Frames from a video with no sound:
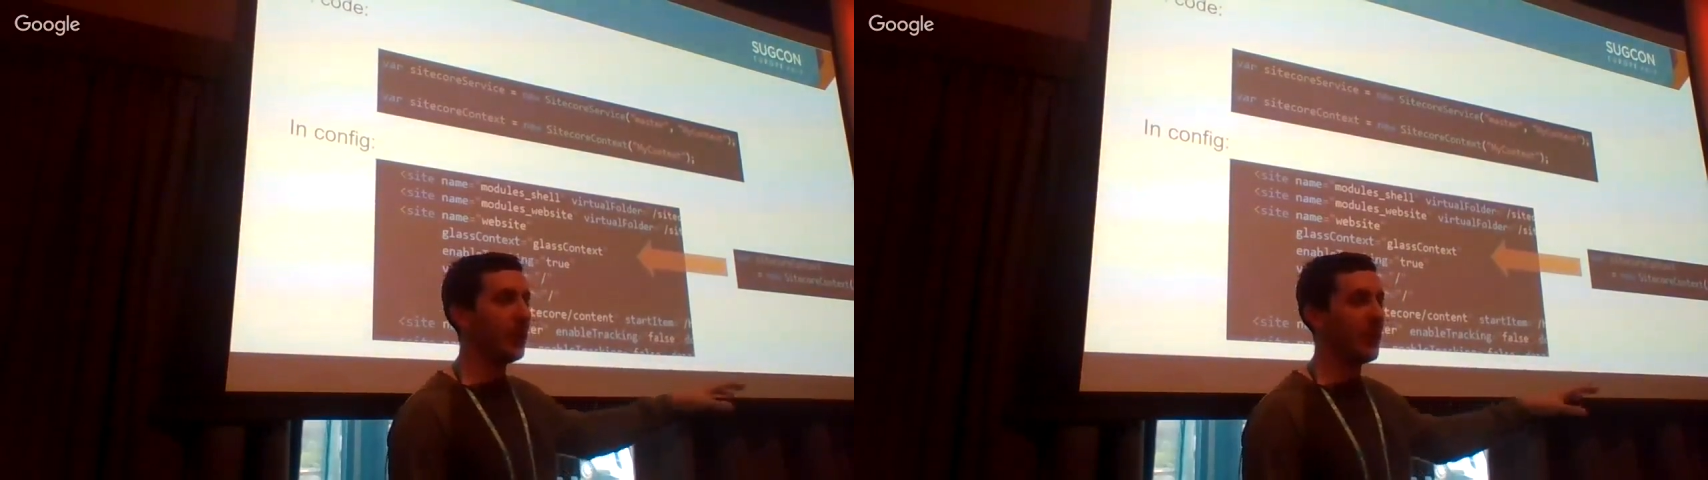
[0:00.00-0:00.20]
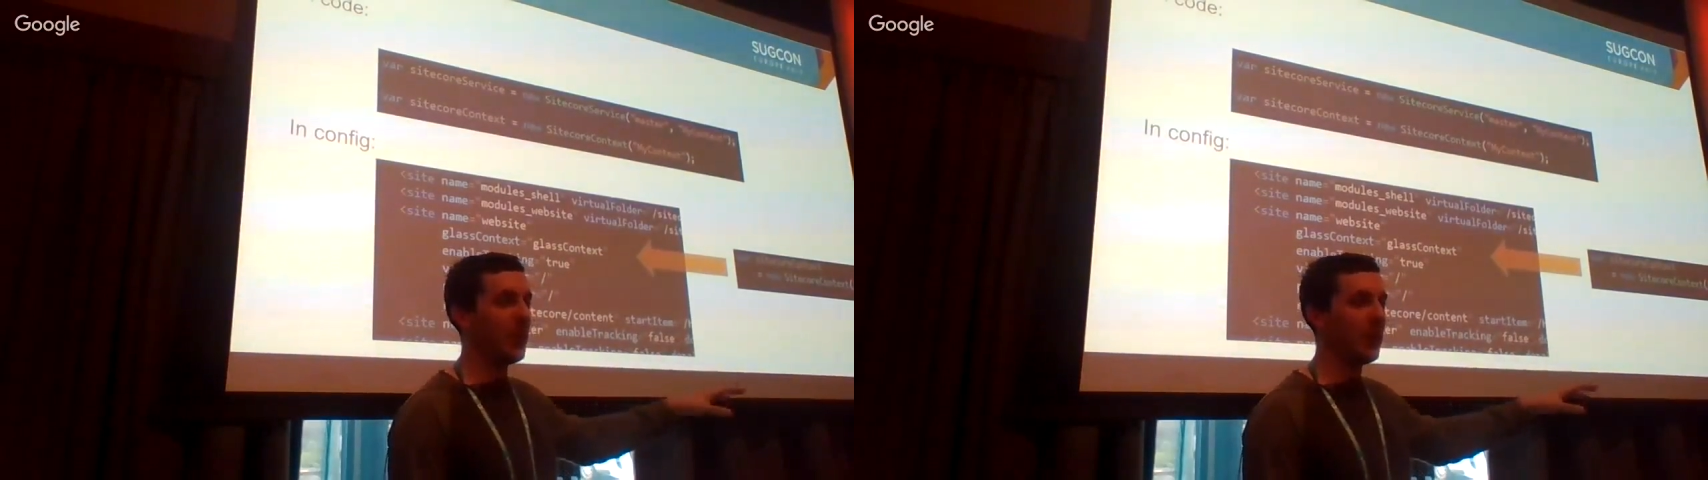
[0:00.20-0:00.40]

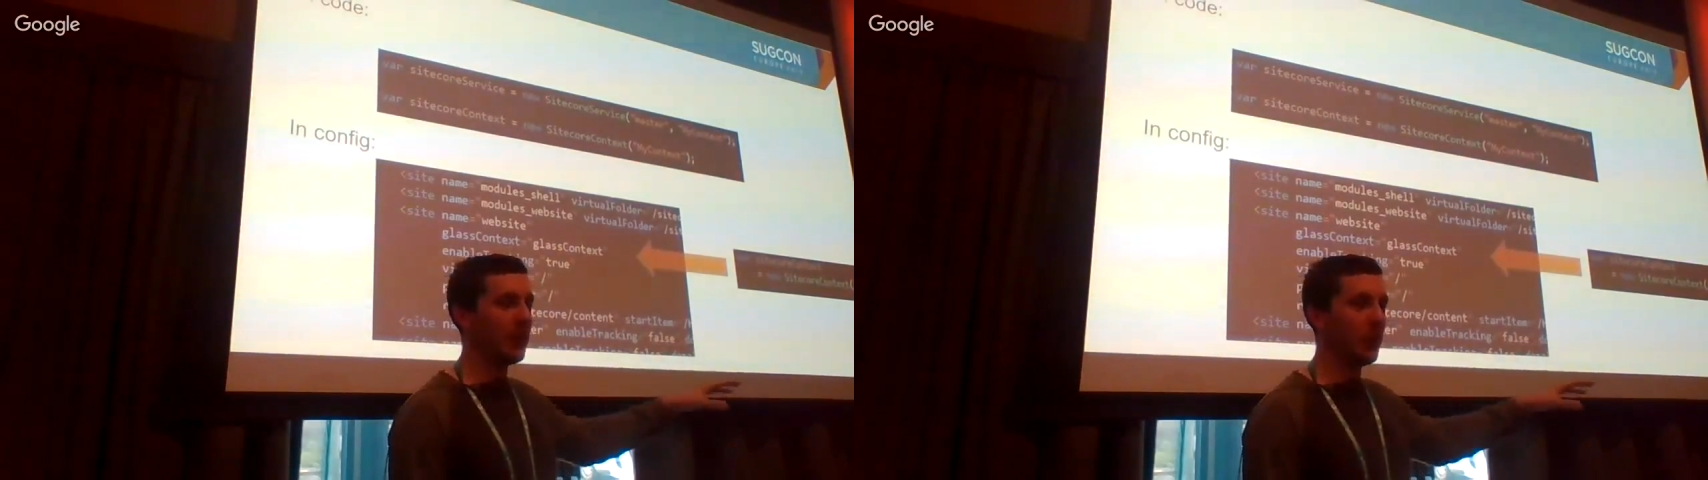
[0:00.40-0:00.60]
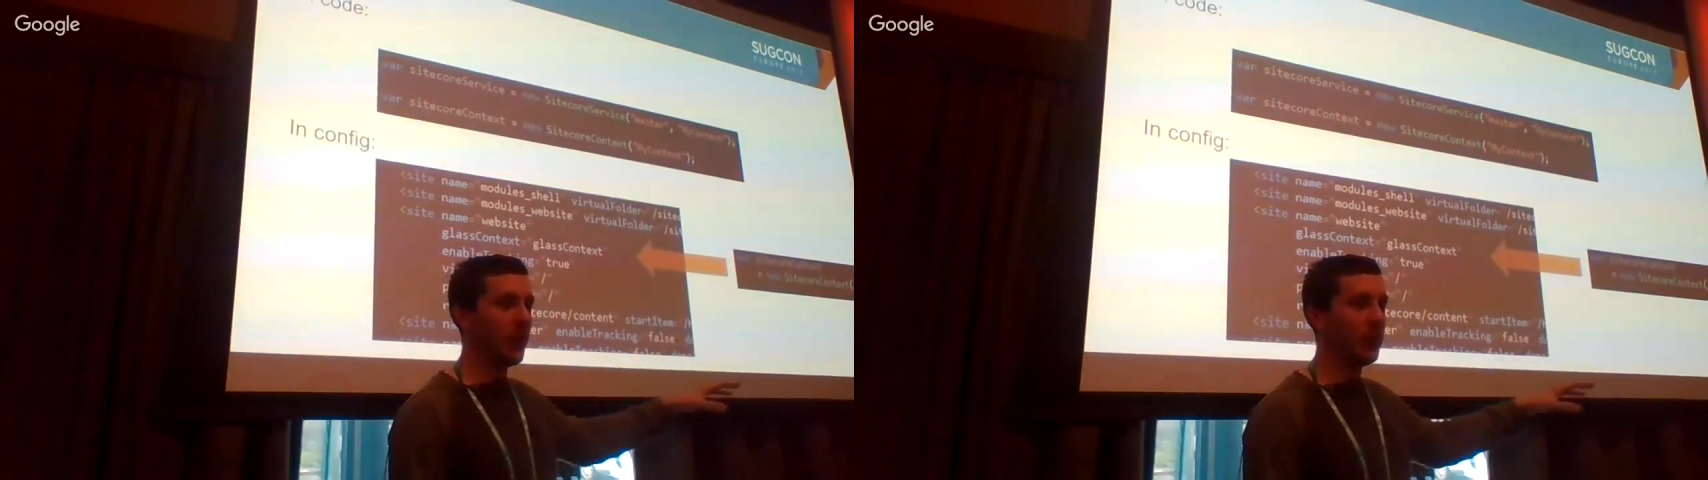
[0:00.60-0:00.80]
of mappings
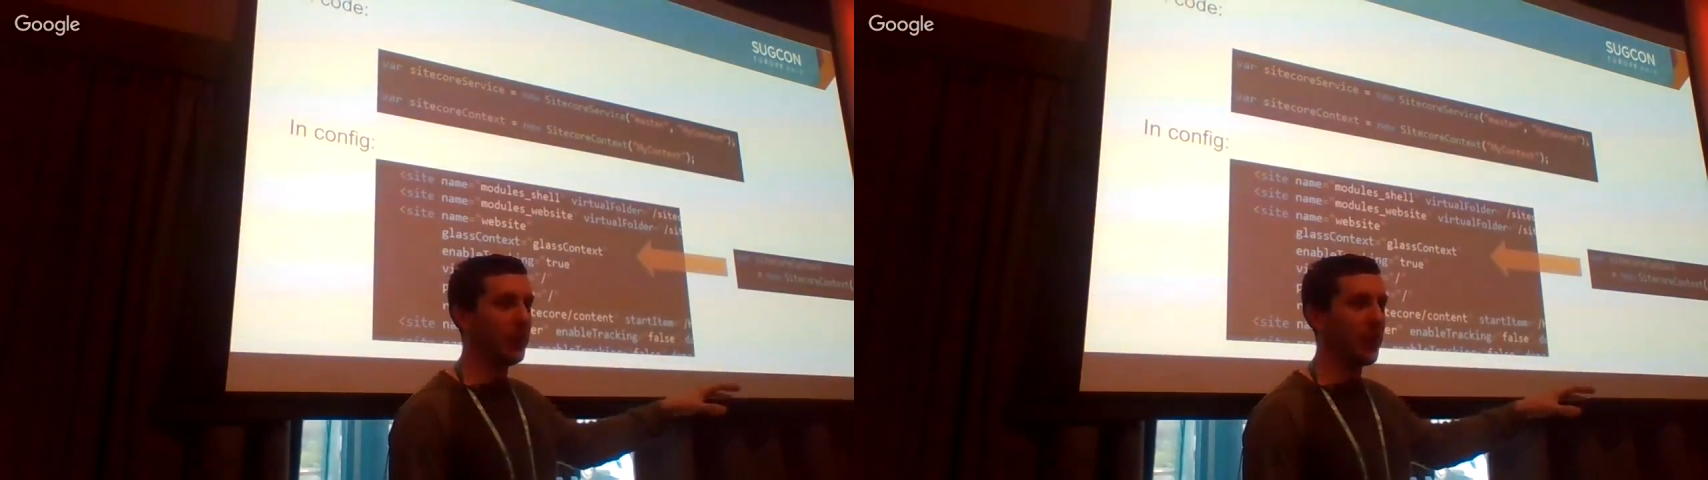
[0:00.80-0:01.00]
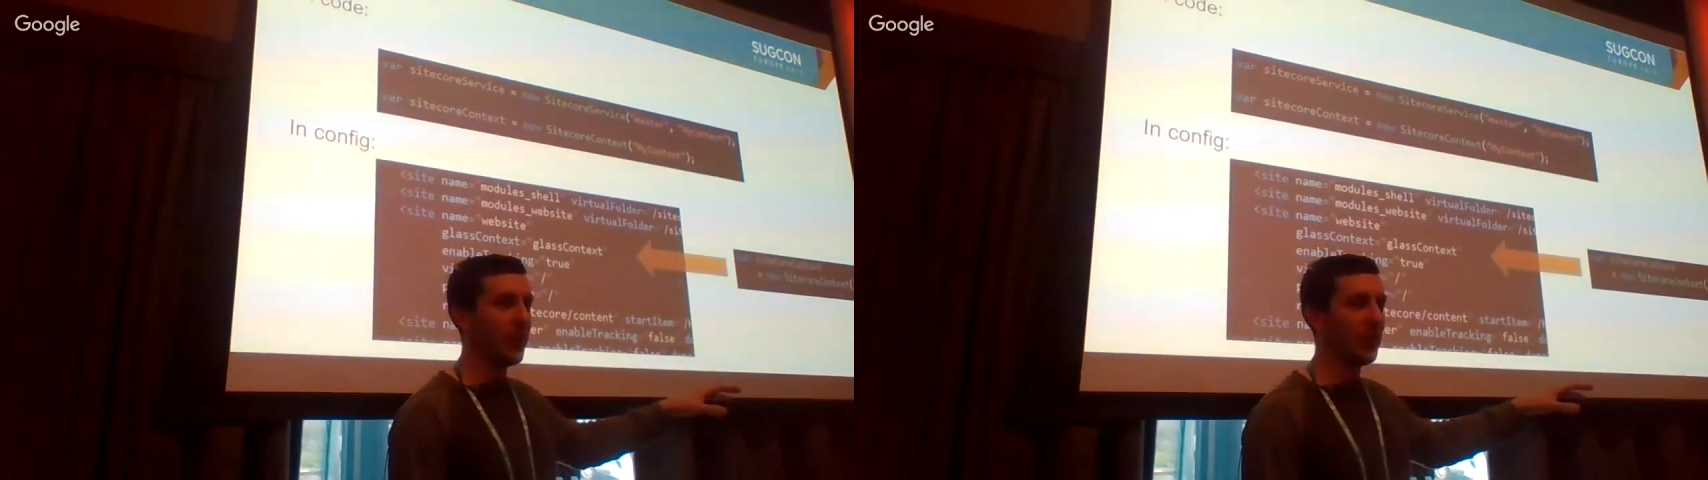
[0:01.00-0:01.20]
for one
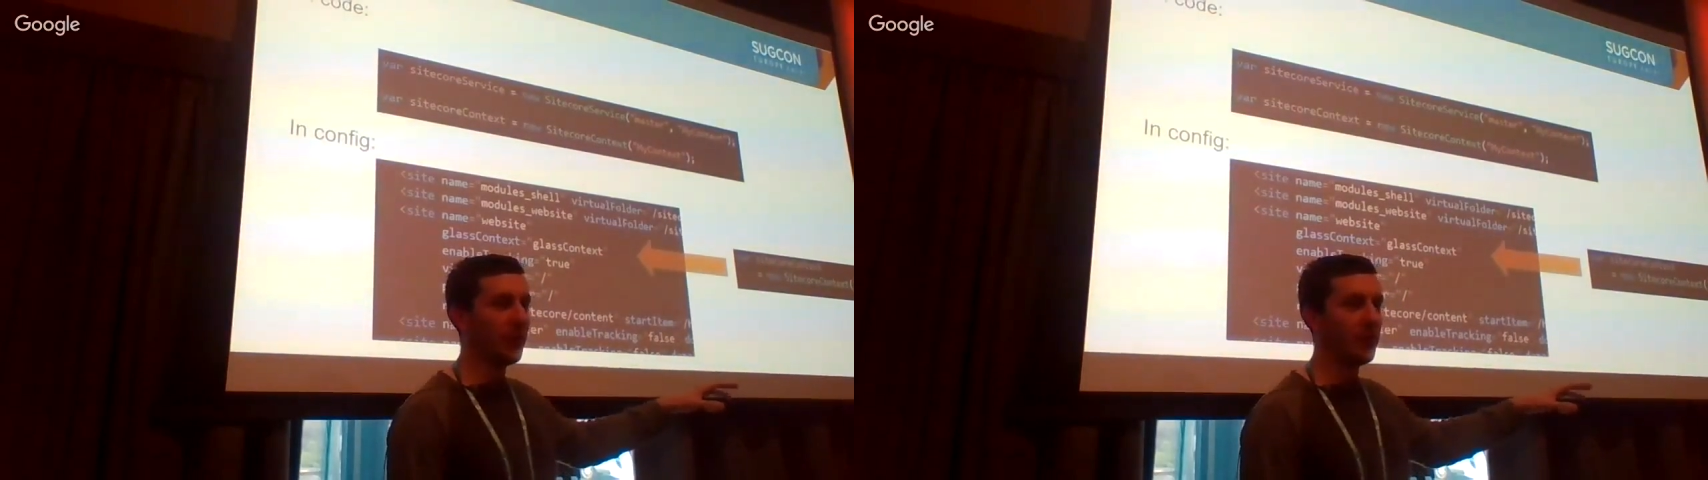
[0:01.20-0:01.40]
site